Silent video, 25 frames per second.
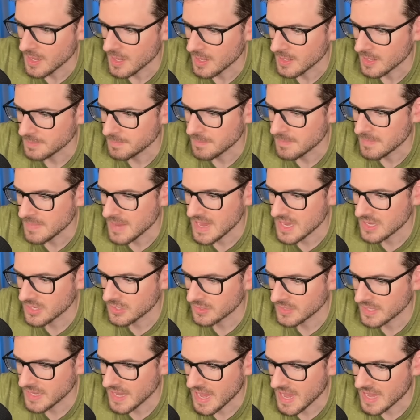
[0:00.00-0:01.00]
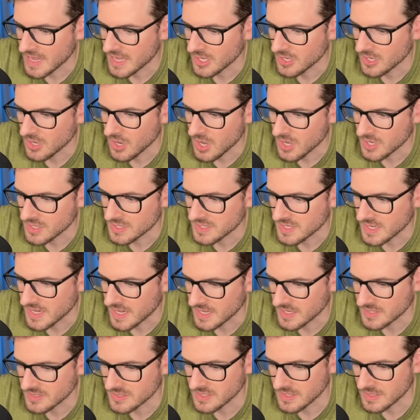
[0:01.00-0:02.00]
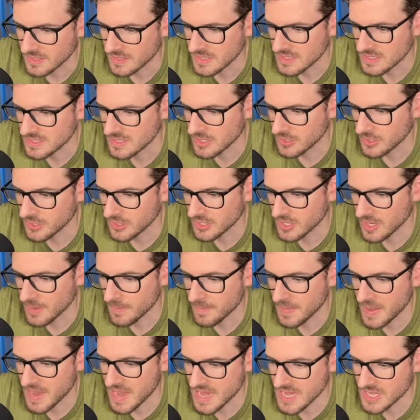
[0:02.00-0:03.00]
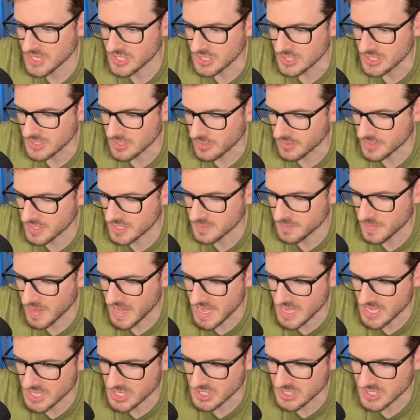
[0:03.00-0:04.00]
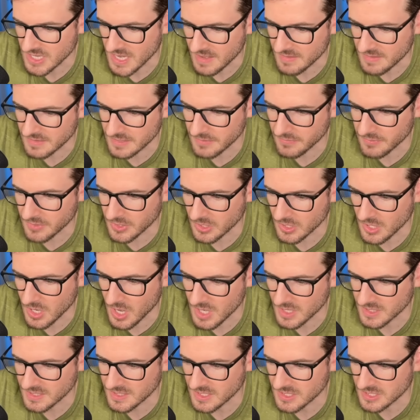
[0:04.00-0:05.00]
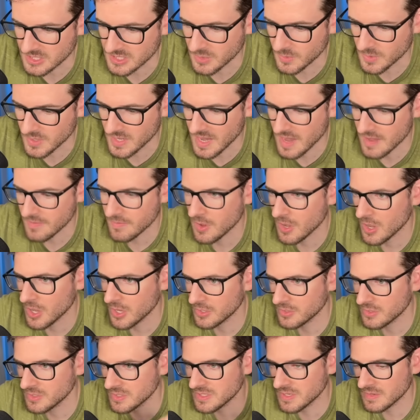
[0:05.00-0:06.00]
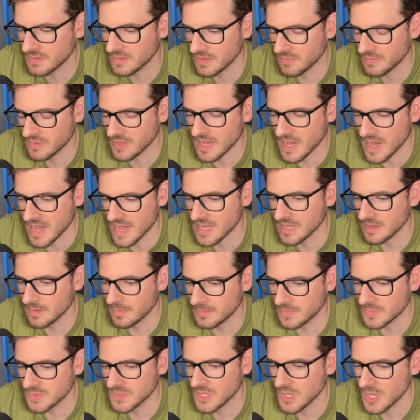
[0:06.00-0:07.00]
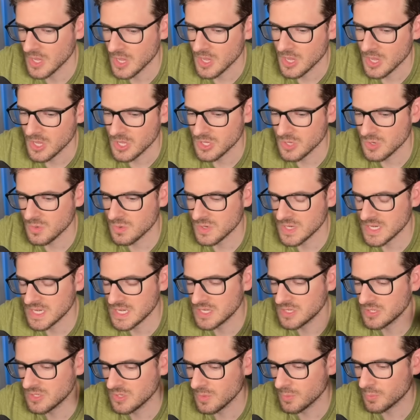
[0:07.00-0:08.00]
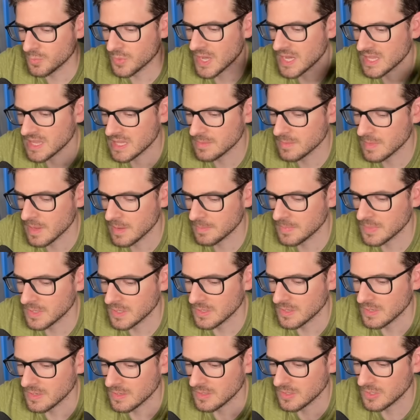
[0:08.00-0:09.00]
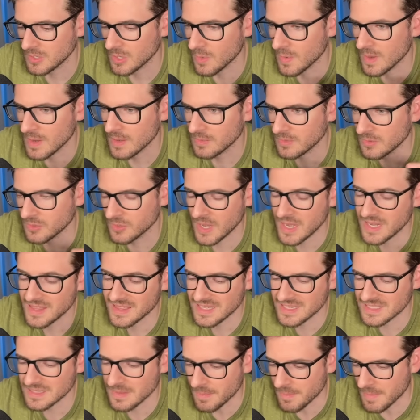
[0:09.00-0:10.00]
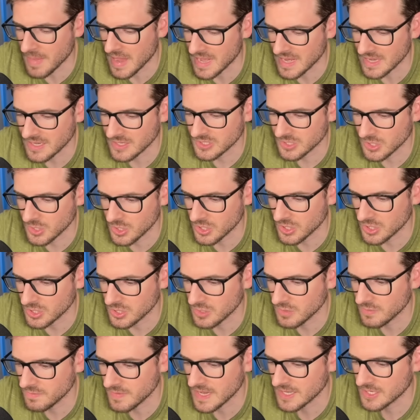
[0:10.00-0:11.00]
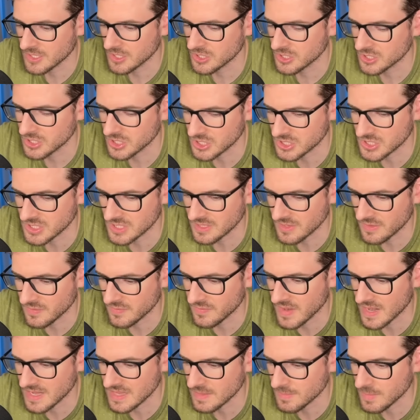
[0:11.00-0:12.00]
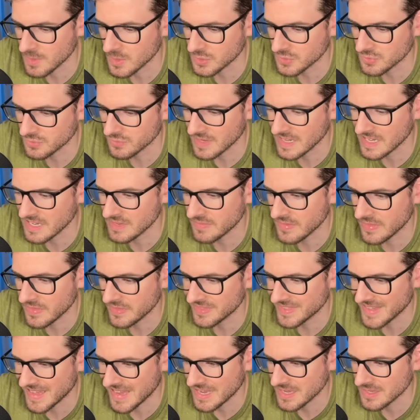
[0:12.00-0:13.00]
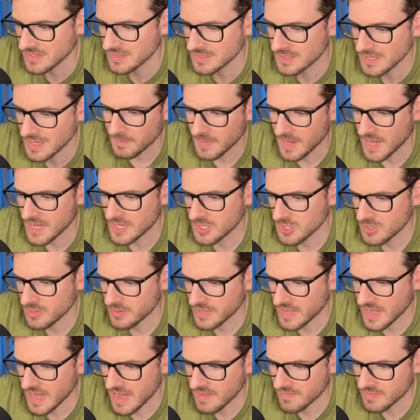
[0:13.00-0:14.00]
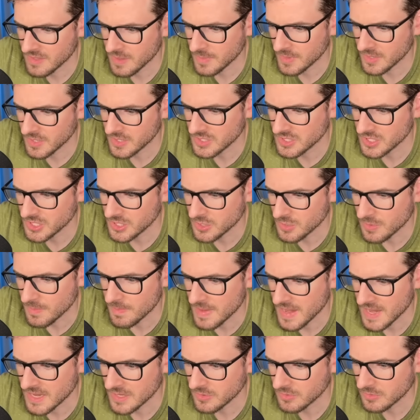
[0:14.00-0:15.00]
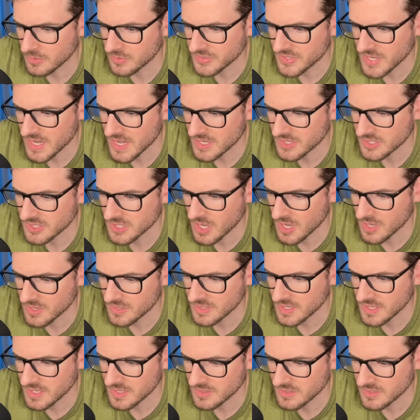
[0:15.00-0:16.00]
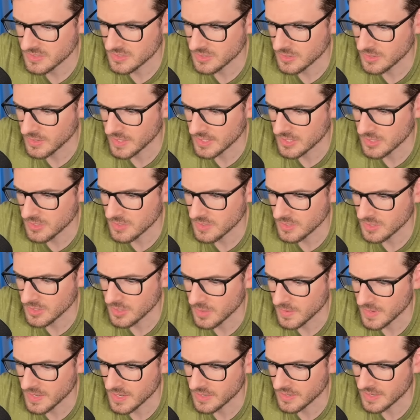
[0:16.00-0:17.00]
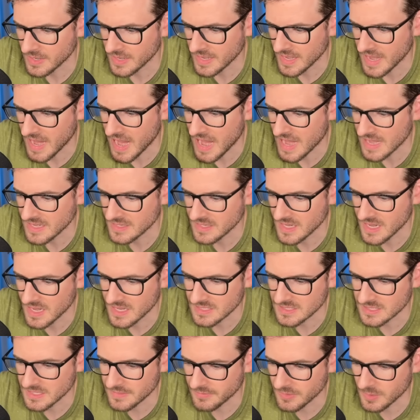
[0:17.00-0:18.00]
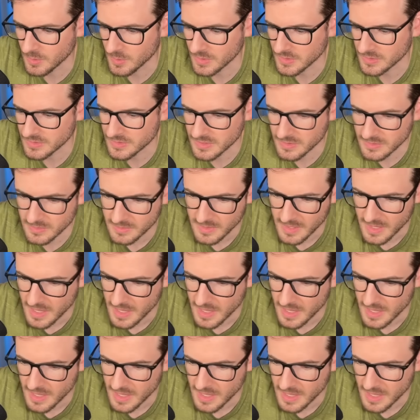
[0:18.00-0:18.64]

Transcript: manually added context, it needs to look up pages. All these pages had different content. So when you have hundreds of different items, you need to break them up and, you know, create these embeddings so you can do vector searching to find the most relevant things. I do already have the ability to do manual text content. So like you can go here and like add text if you want to.